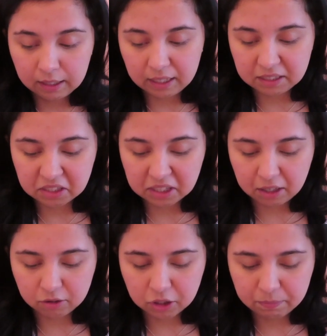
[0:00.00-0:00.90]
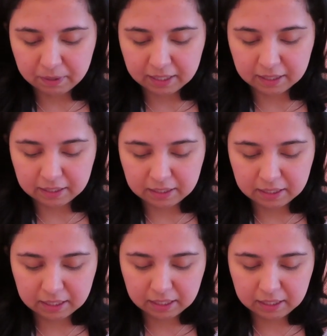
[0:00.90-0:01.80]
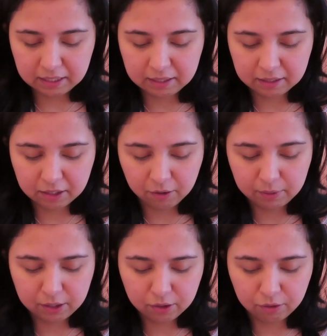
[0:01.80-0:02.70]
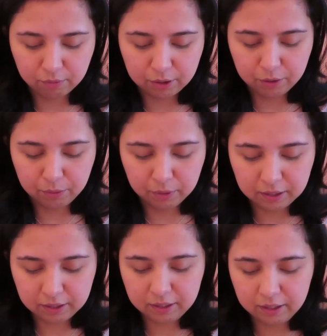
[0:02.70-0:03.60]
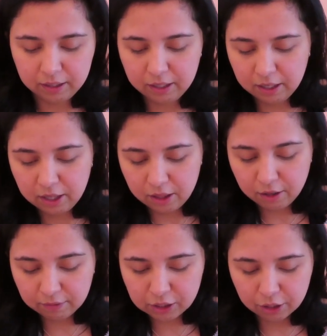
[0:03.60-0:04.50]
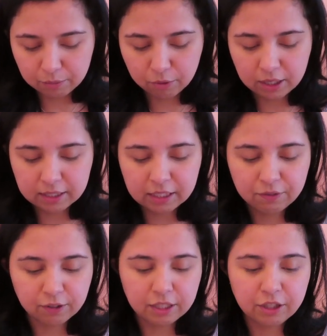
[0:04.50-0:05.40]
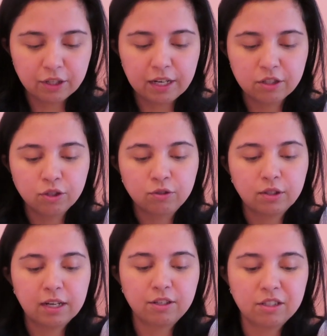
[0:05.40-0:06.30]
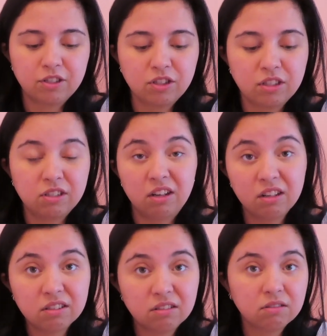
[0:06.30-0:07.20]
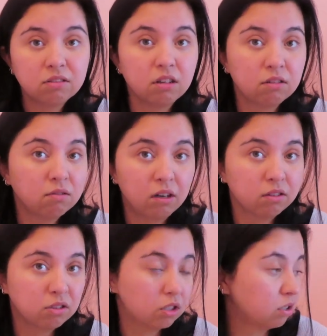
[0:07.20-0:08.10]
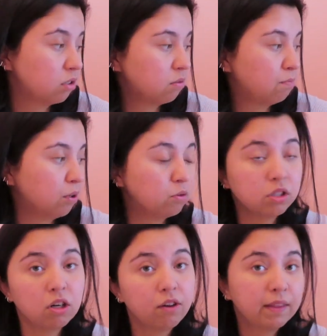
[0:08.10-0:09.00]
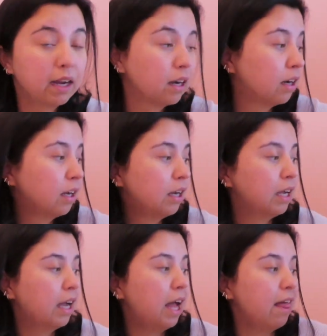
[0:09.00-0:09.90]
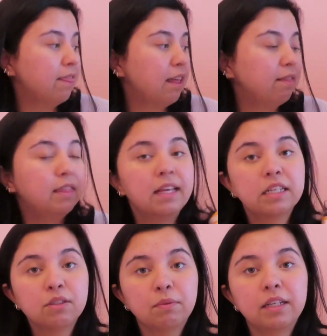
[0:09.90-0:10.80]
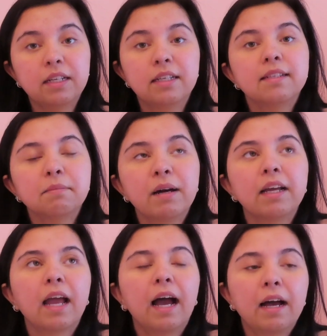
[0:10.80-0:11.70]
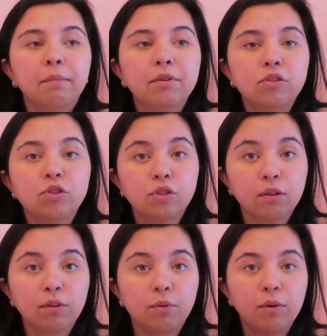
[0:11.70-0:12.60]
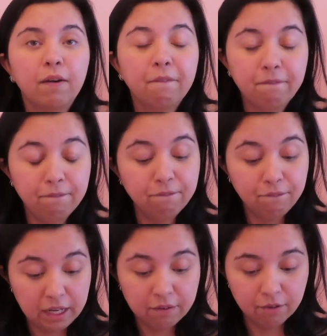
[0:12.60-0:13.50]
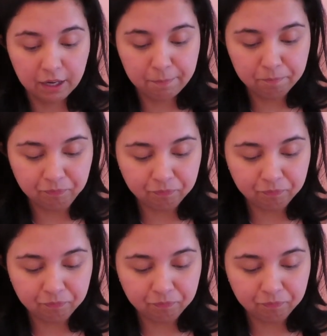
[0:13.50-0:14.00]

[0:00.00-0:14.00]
and sell, just because going through the return process for international kind of just sucks. So I'll just post it on there. And then this one is my absolute favorite.